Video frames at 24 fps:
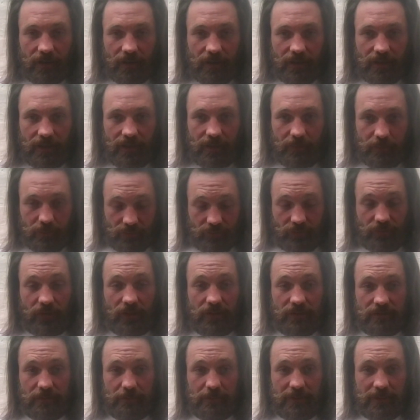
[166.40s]
it was
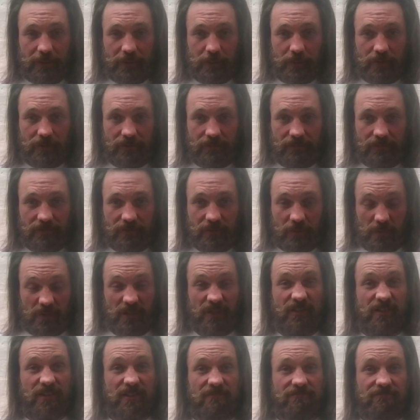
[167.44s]
fun to build
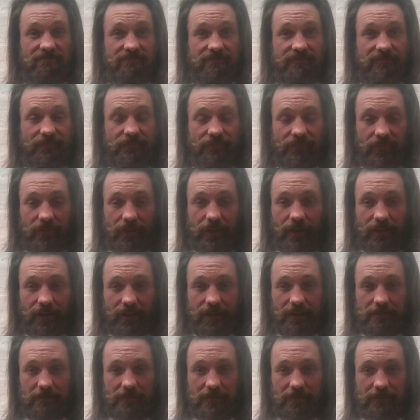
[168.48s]
twice,
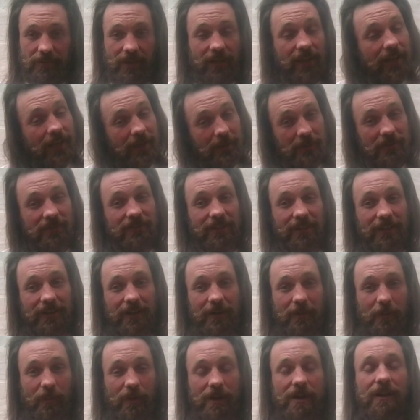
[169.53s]
but it was a
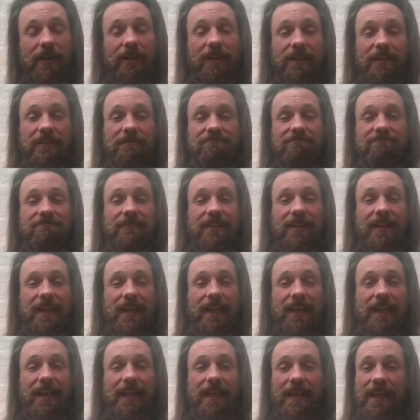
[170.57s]
lot of work, a
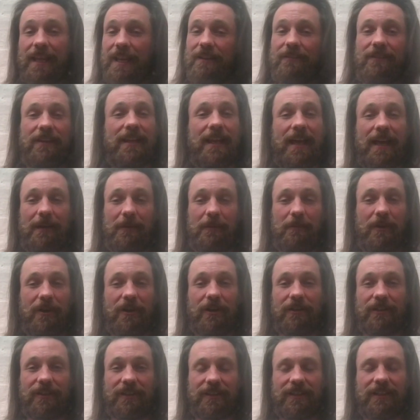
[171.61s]
hell of a lot of
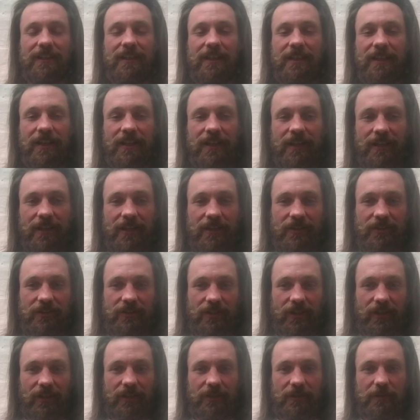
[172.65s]
work.
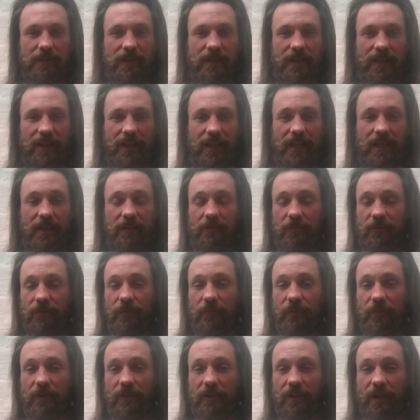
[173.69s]
So
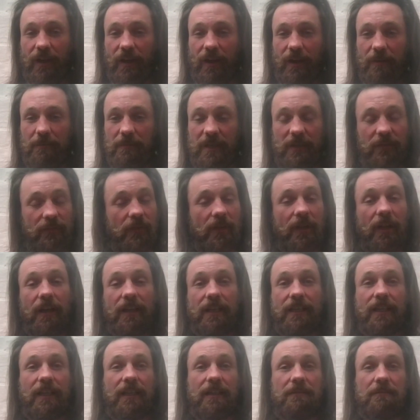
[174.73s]
if you
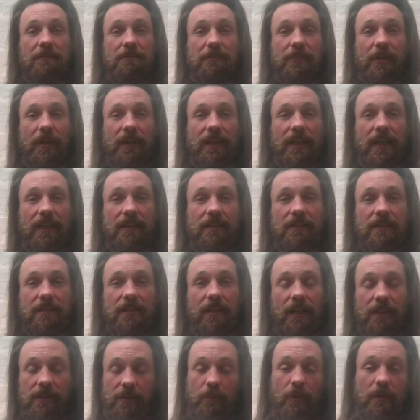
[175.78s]
like it by the end
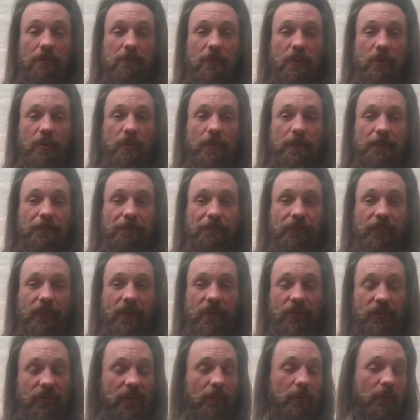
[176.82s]
and you want more,
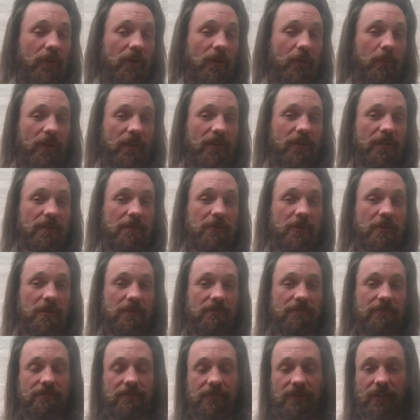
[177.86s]
because I want to do more,
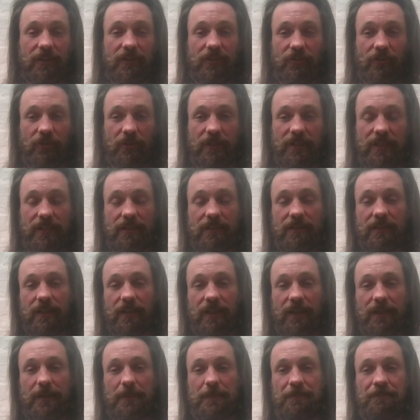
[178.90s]
I enjoyed it,
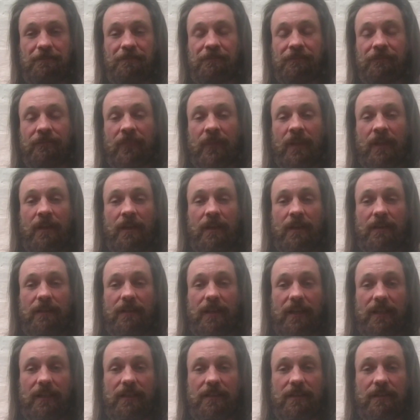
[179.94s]

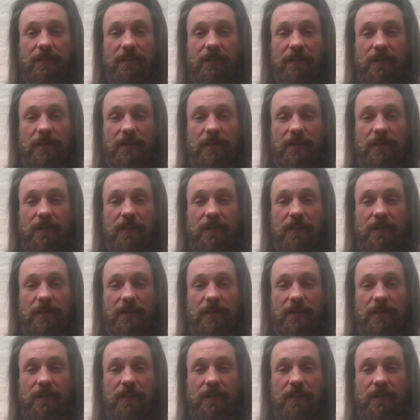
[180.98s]
then the